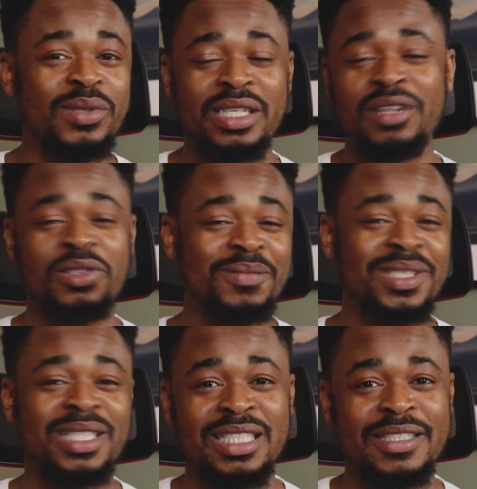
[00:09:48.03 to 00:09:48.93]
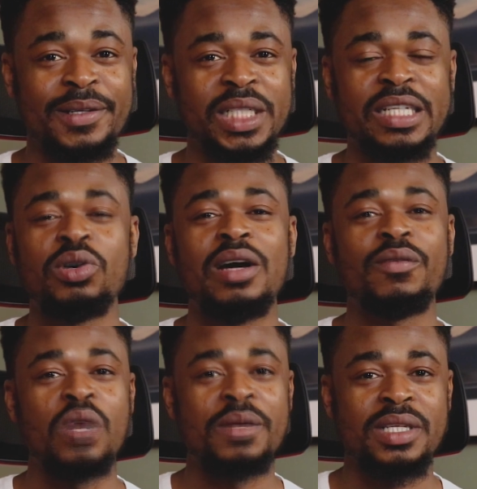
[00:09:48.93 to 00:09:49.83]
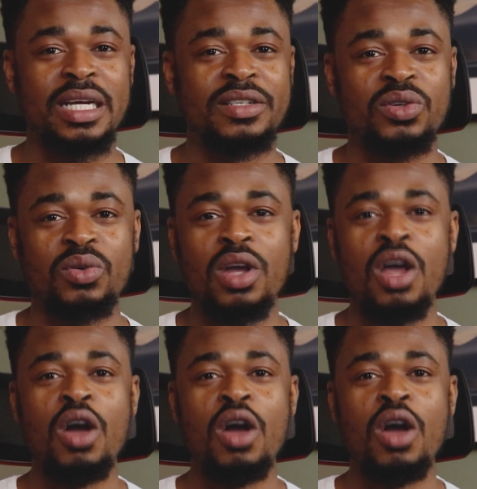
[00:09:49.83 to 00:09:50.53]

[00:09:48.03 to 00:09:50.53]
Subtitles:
but there are a lot of businesses out there that don't have websites. So